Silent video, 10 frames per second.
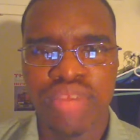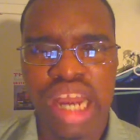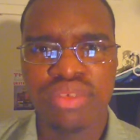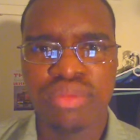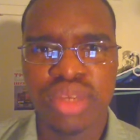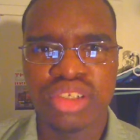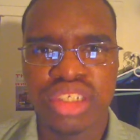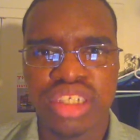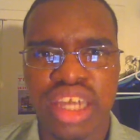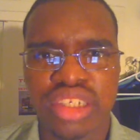I'm from
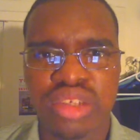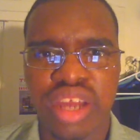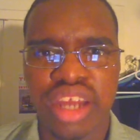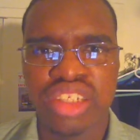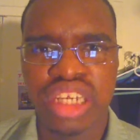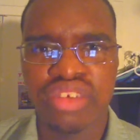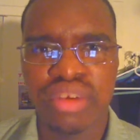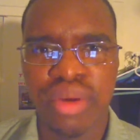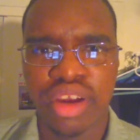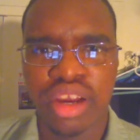Houston, Texas, United States of
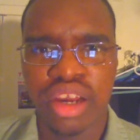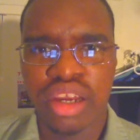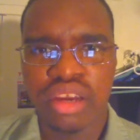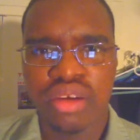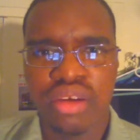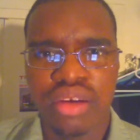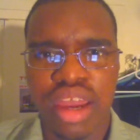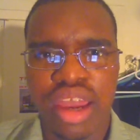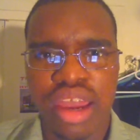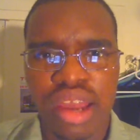America,
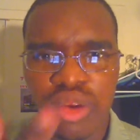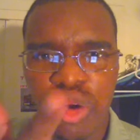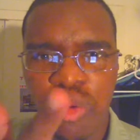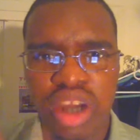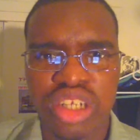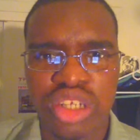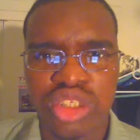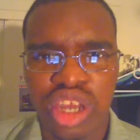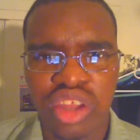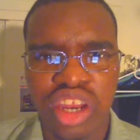and you're watching a
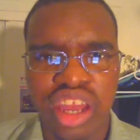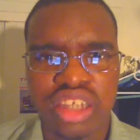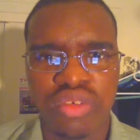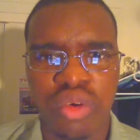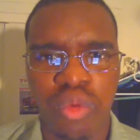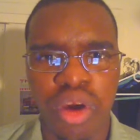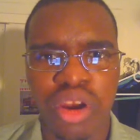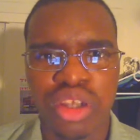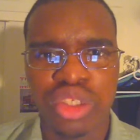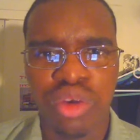channel that has over
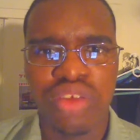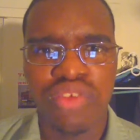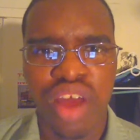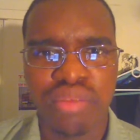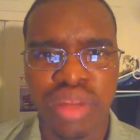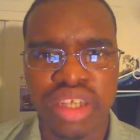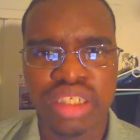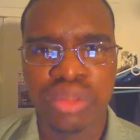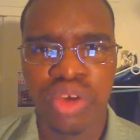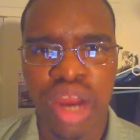125 plus
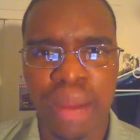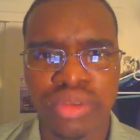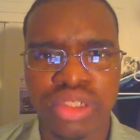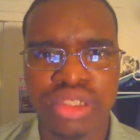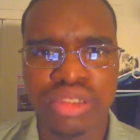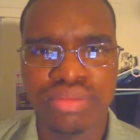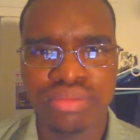subscribers.